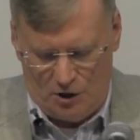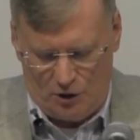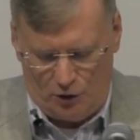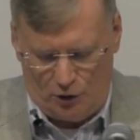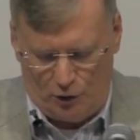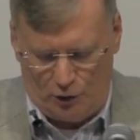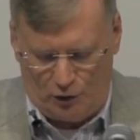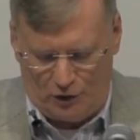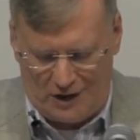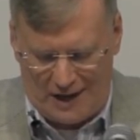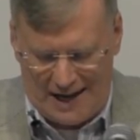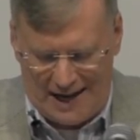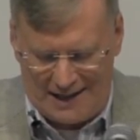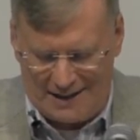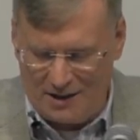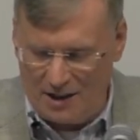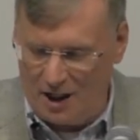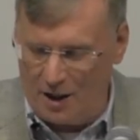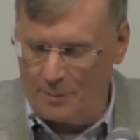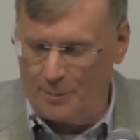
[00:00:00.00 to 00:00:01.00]
to
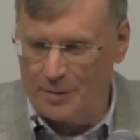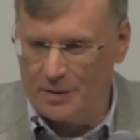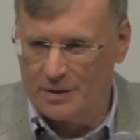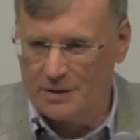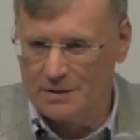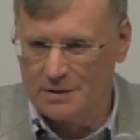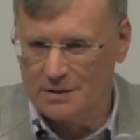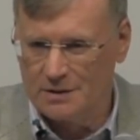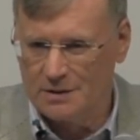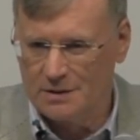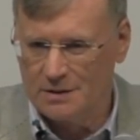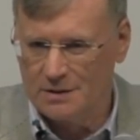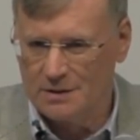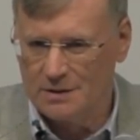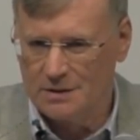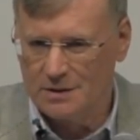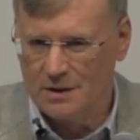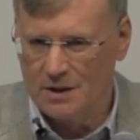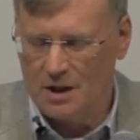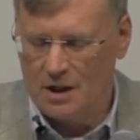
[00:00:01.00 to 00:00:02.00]
stand up
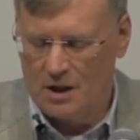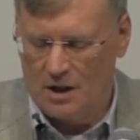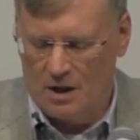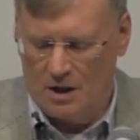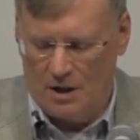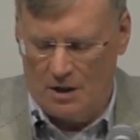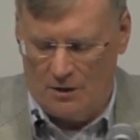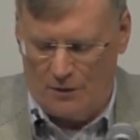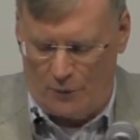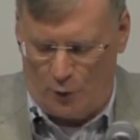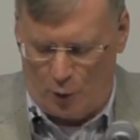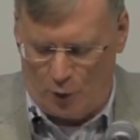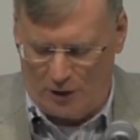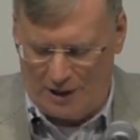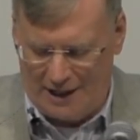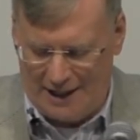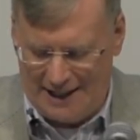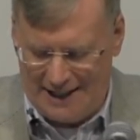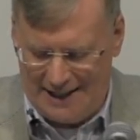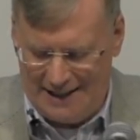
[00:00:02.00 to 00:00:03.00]
for
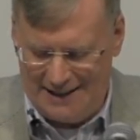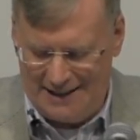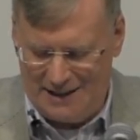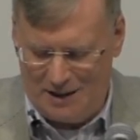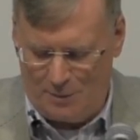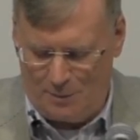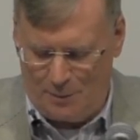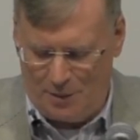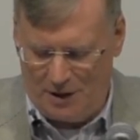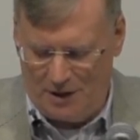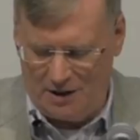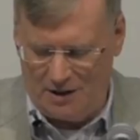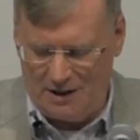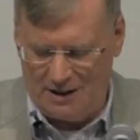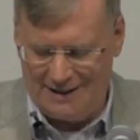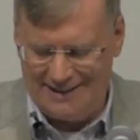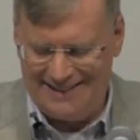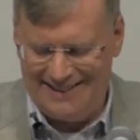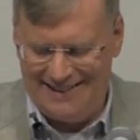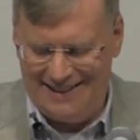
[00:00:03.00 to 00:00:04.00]
the
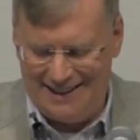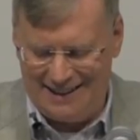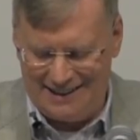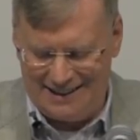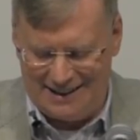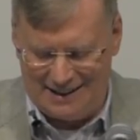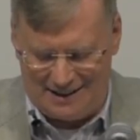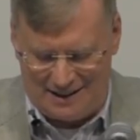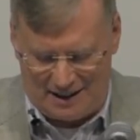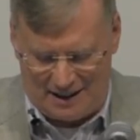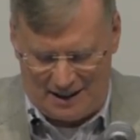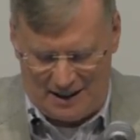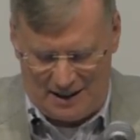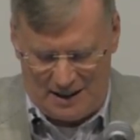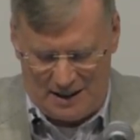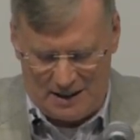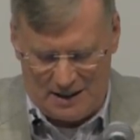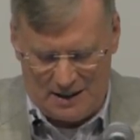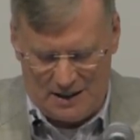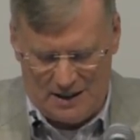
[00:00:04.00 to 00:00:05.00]
independent
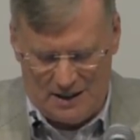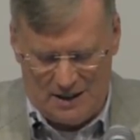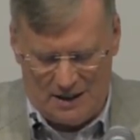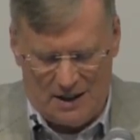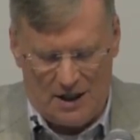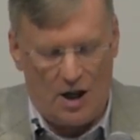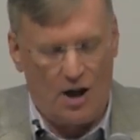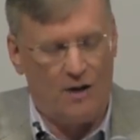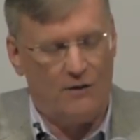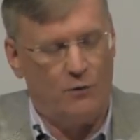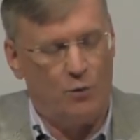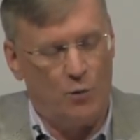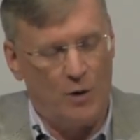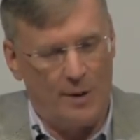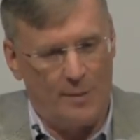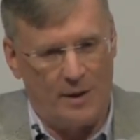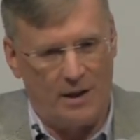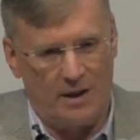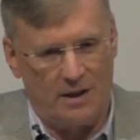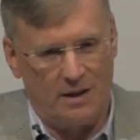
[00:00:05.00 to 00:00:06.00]
dignity of
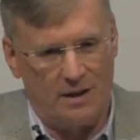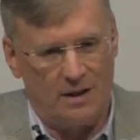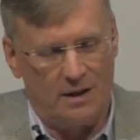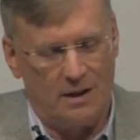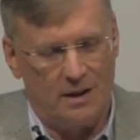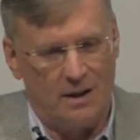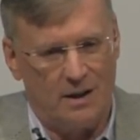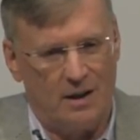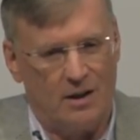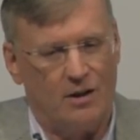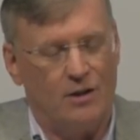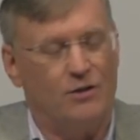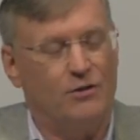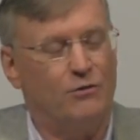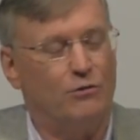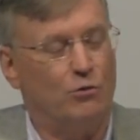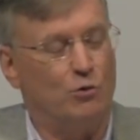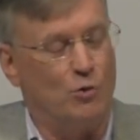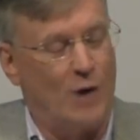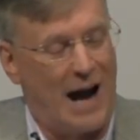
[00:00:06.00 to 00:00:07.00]
women
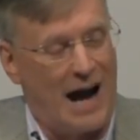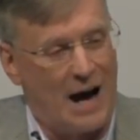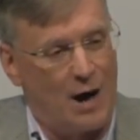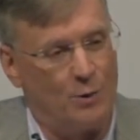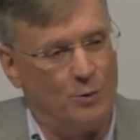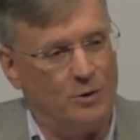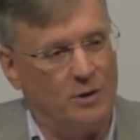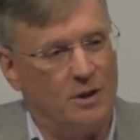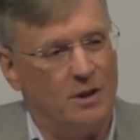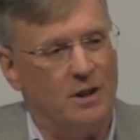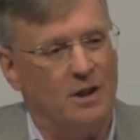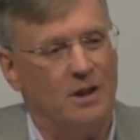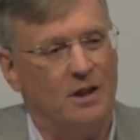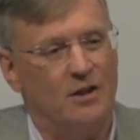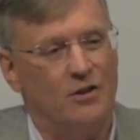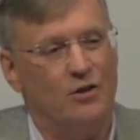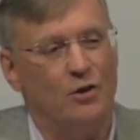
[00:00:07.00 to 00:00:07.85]
throughout